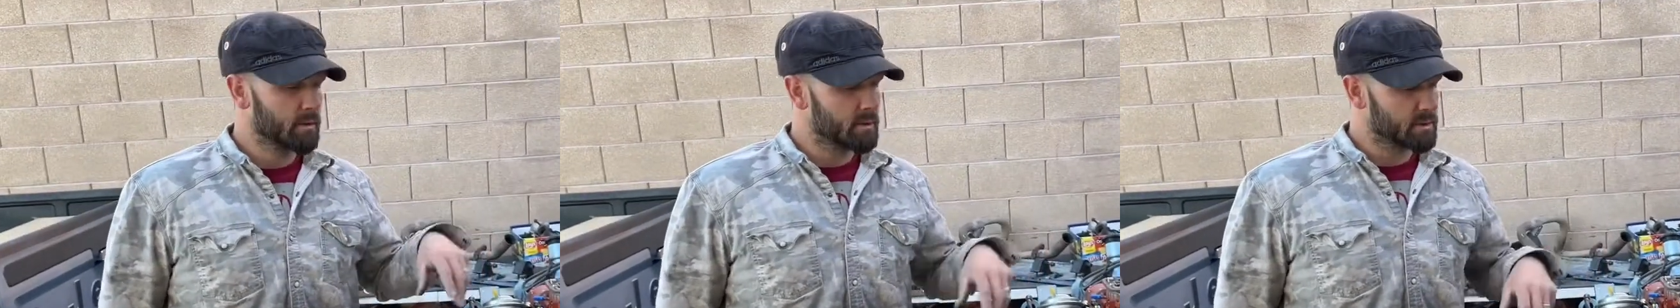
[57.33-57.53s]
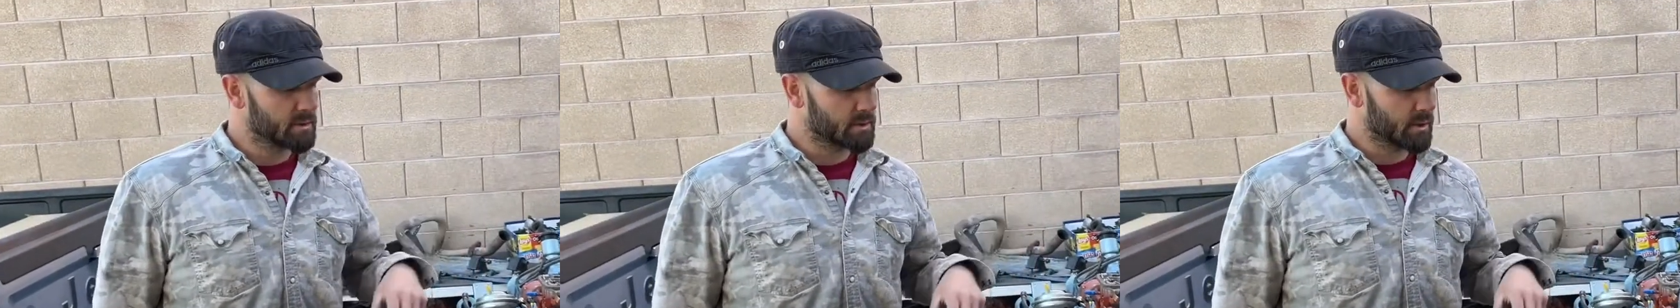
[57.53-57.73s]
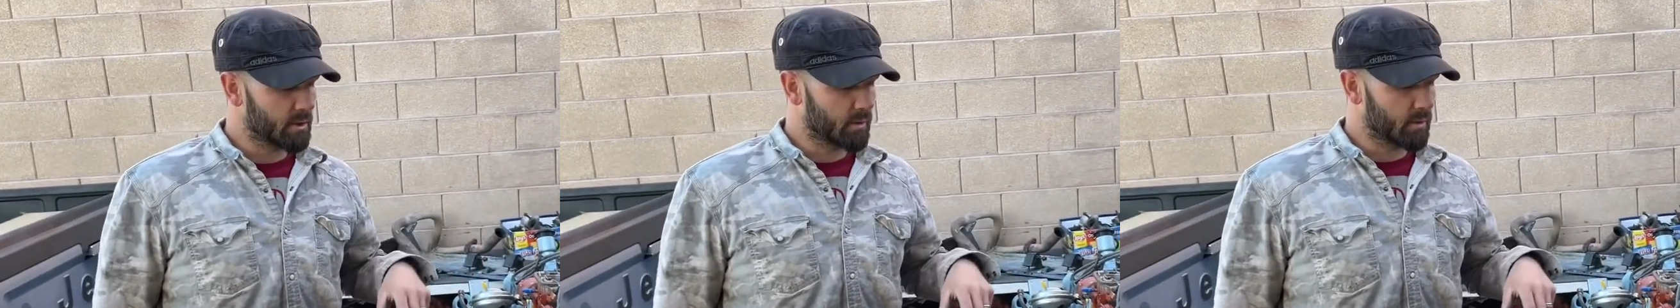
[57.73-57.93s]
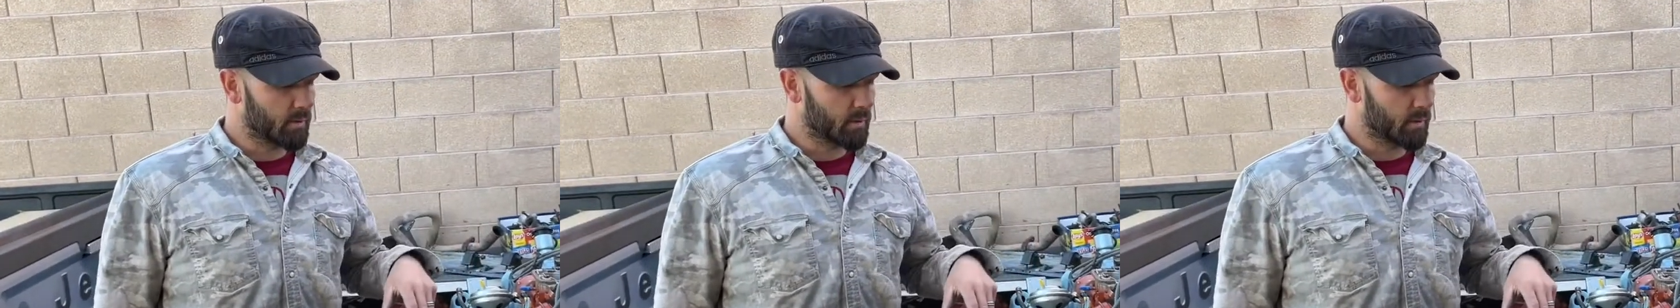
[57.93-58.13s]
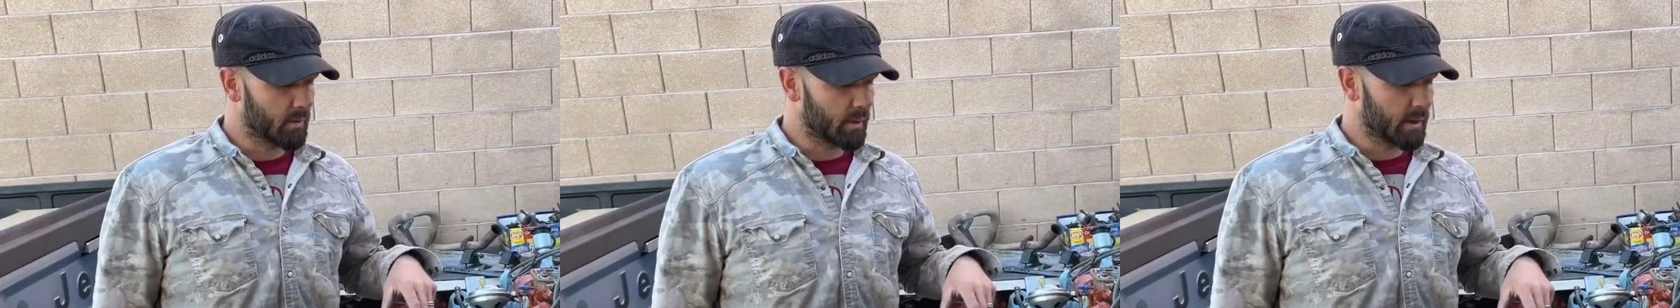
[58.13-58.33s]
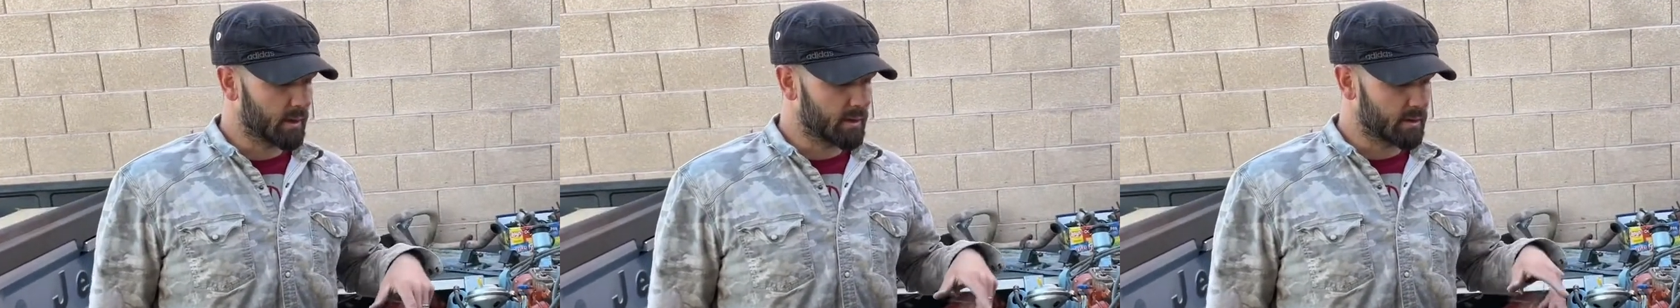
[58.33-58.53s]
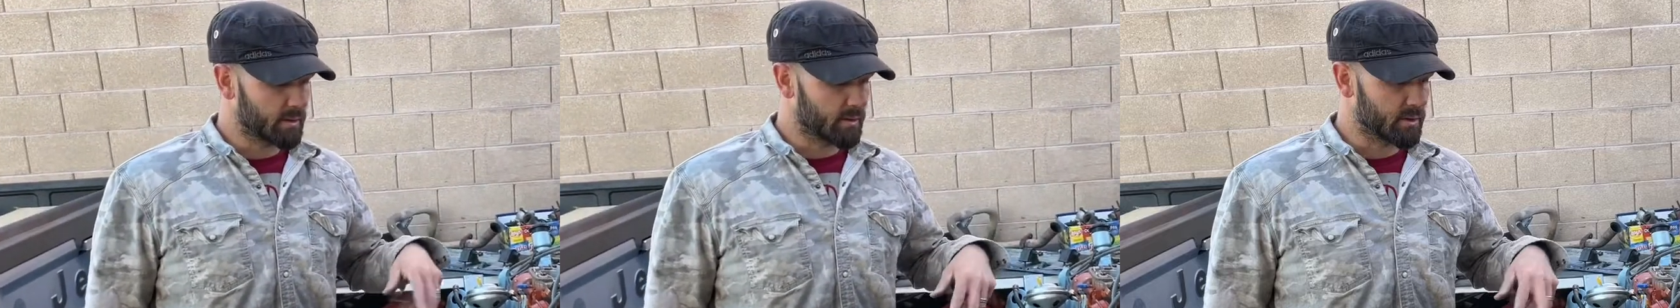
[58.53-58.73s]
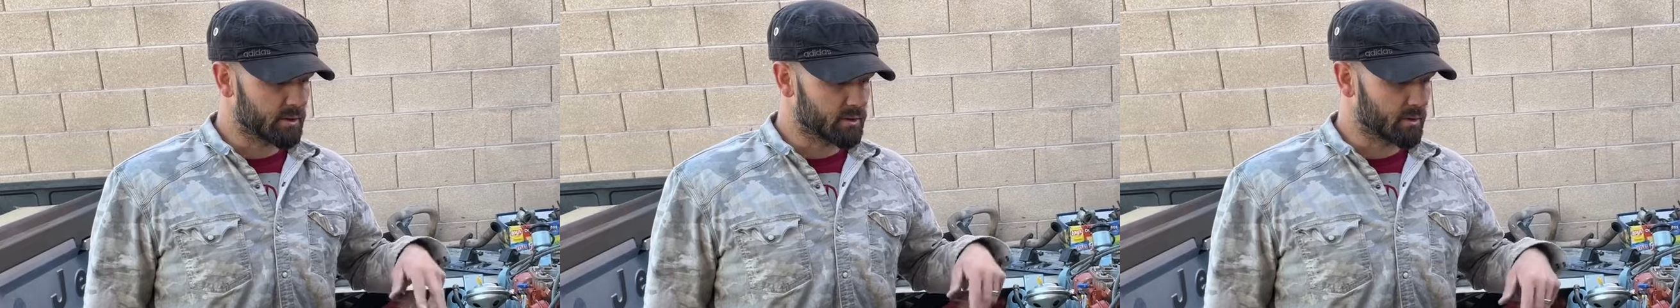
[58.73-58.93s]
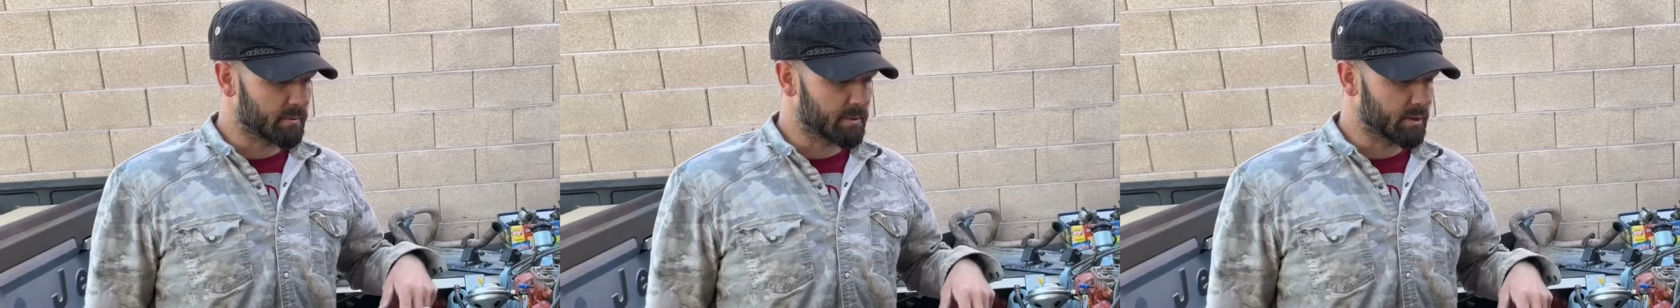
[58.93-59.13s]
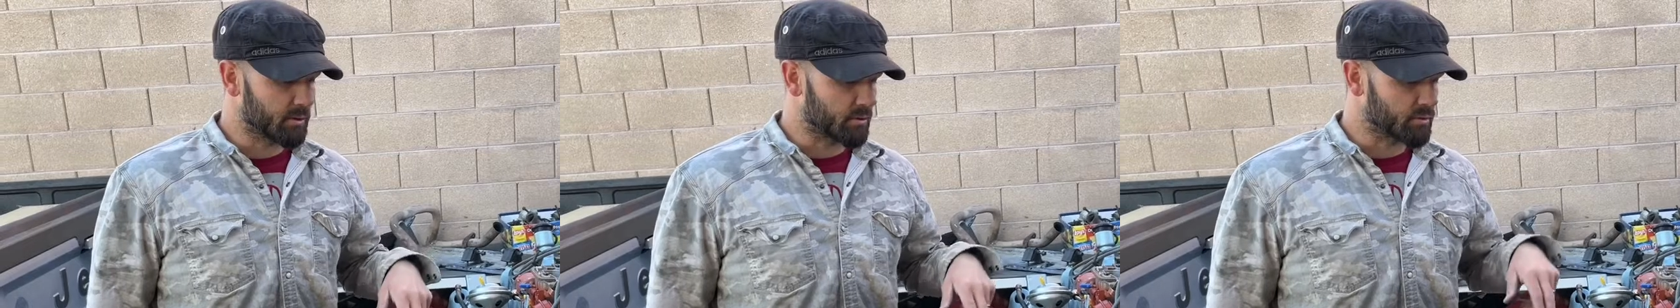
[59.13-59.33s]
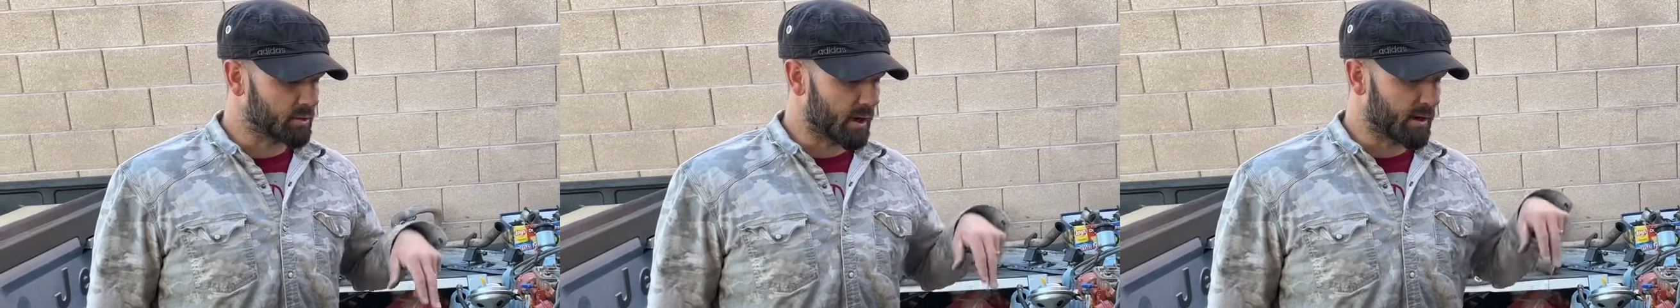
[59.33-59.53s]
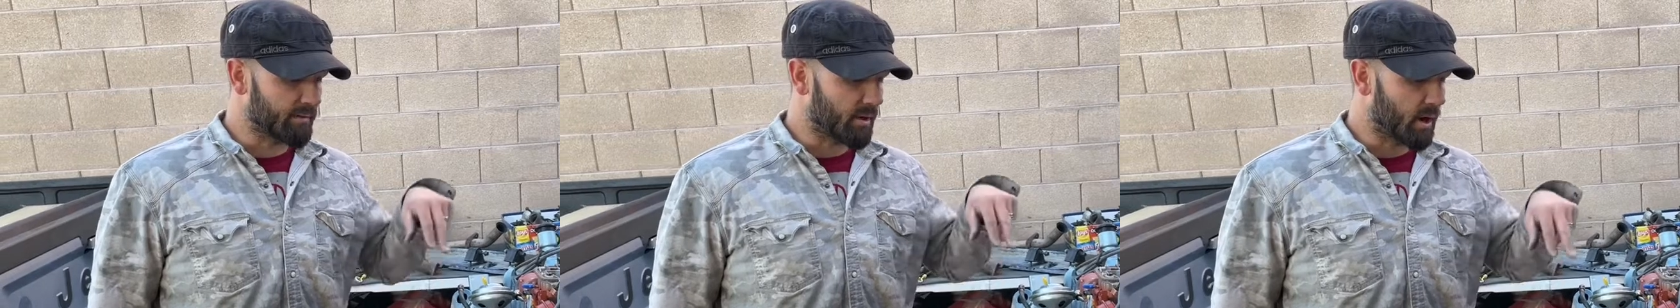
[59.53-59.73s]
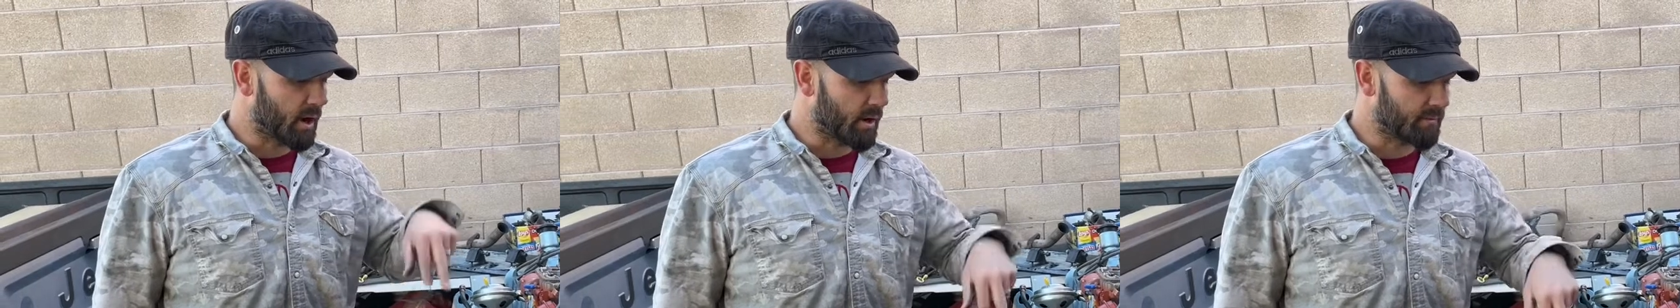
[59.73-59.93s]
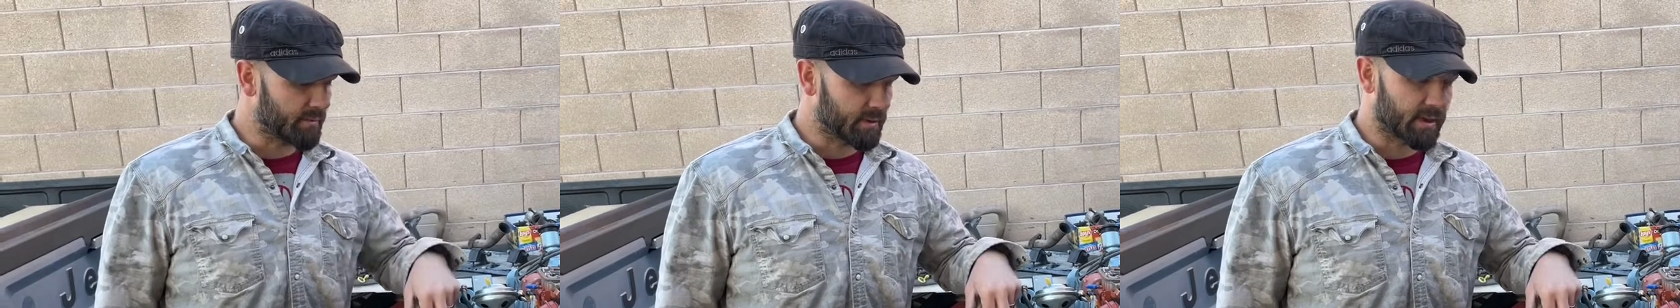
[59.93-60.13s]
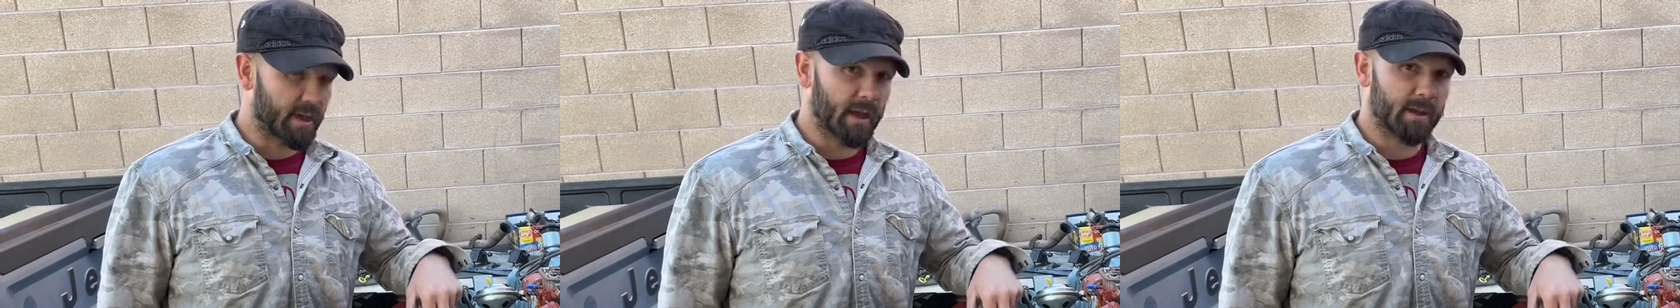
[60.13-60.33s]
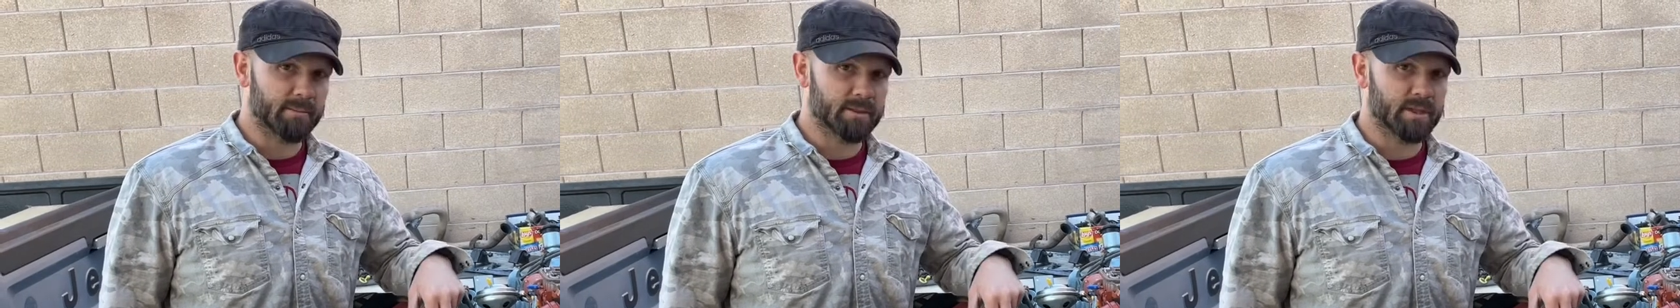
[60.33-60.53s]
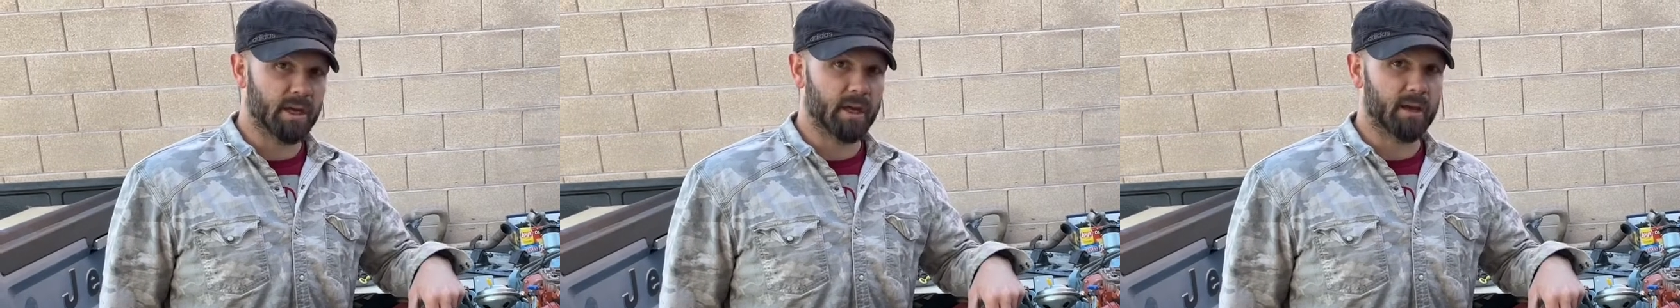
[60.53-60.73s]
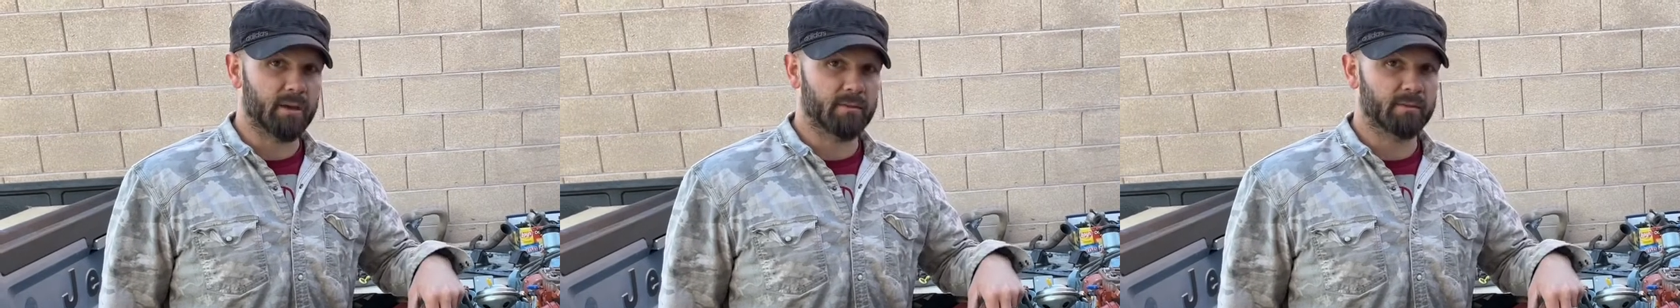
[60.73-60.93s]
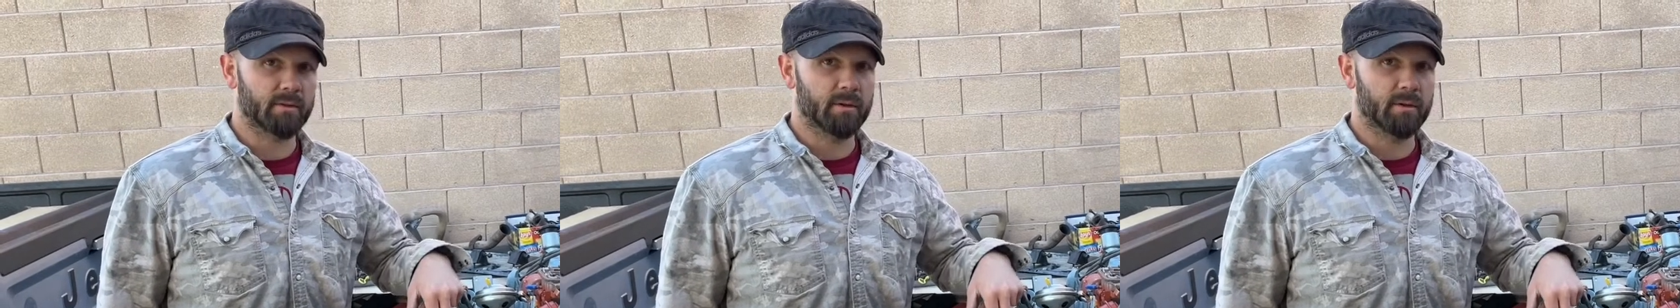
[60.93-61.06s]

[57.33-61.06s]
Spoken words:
So your distributor will drive off the camshaft